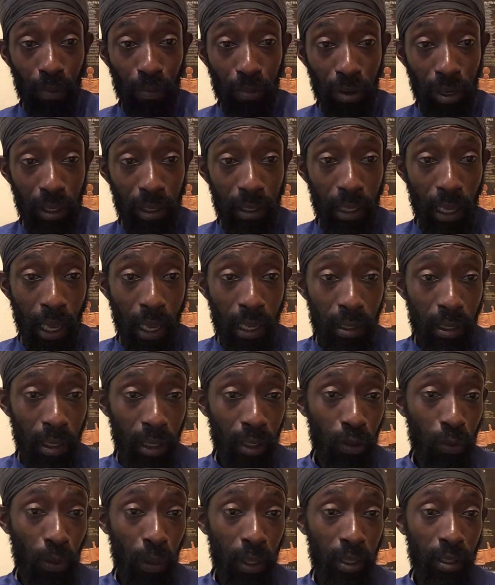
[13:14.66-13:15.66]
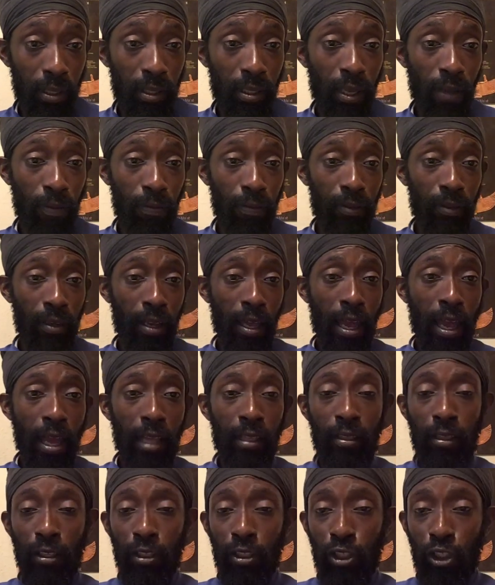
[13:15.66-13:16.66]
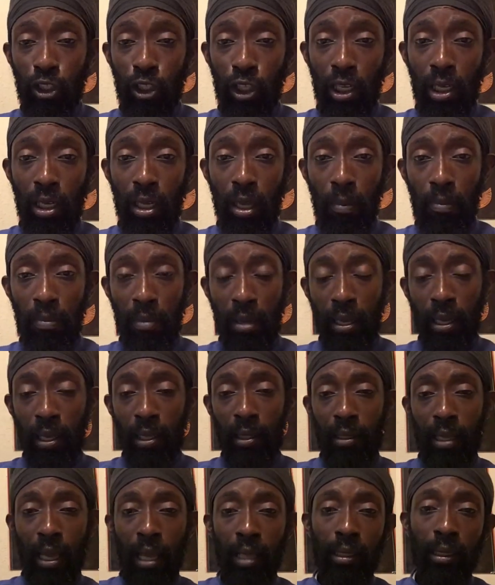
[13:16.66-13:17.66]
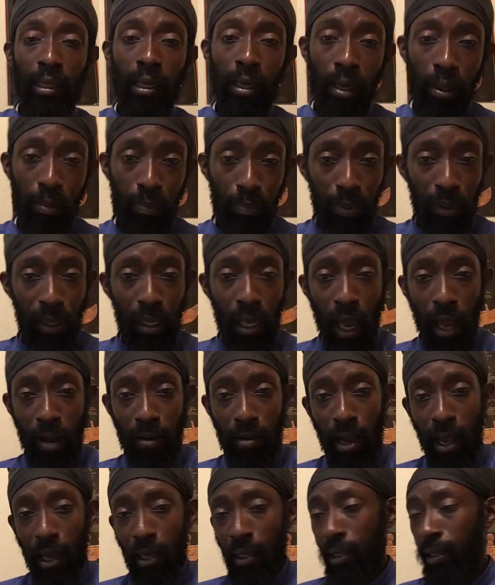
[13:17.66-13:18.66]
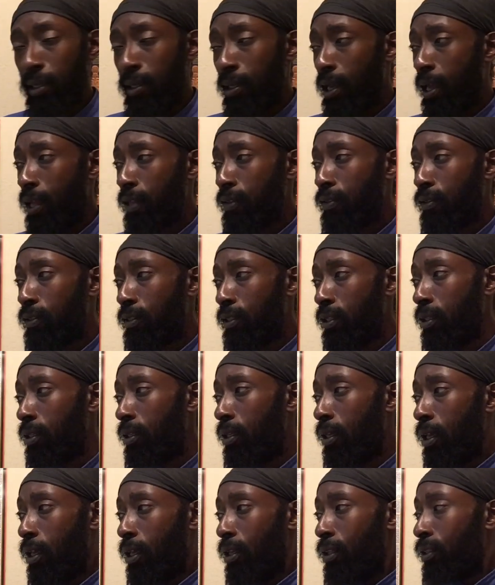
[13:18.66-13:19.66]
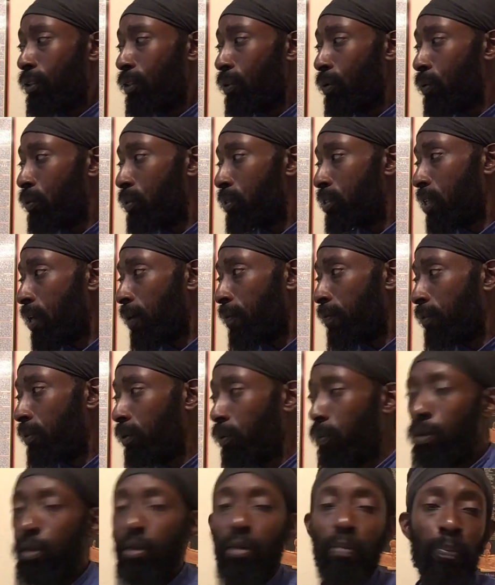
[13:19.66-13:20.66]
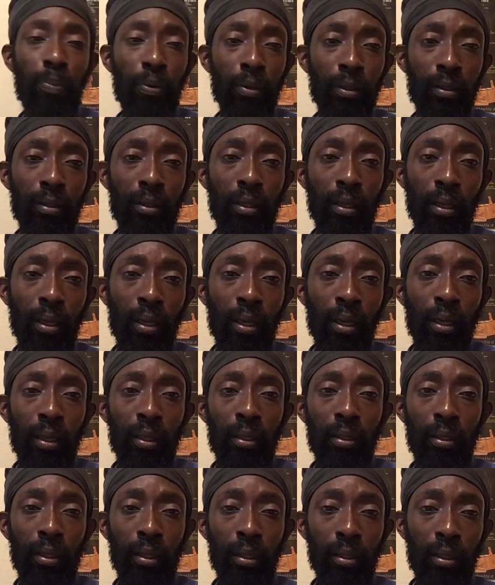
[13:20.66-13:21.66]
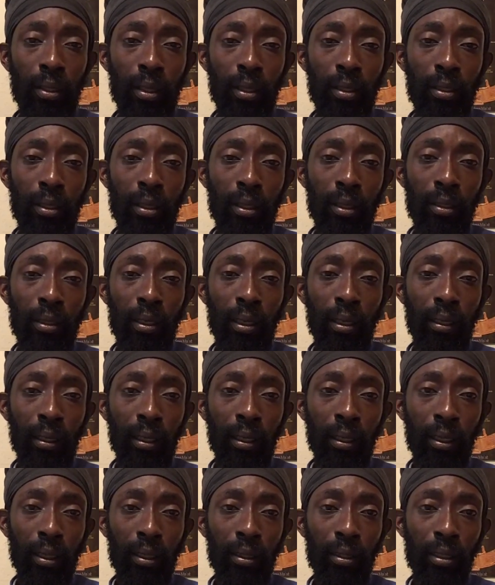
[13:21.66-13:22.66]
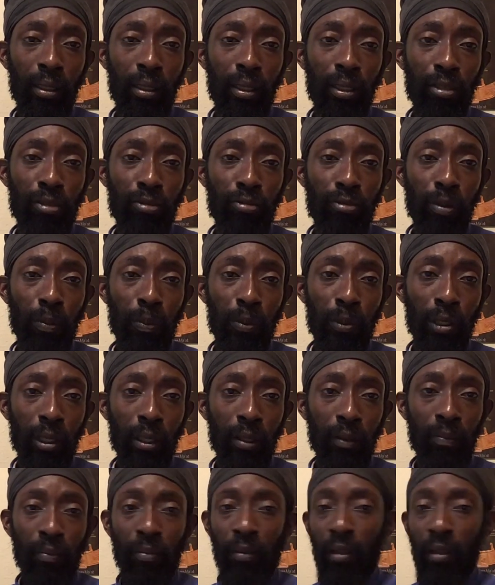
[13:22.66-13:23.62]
PriestIsaac27 at gmail.com, PRIEST27. We will put the link in the description.